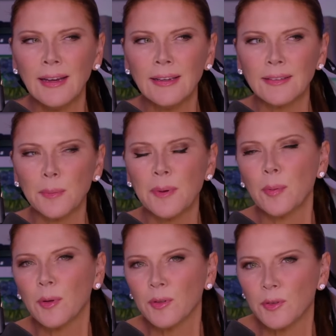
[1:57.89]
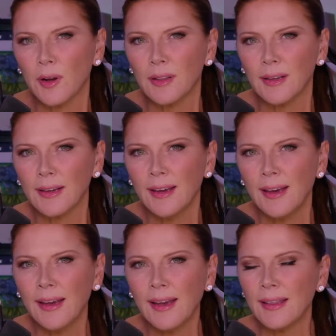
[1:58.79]
So people are struggling.
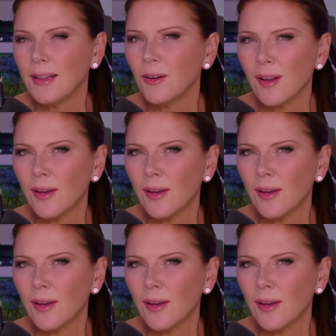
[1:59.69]
And they don't have a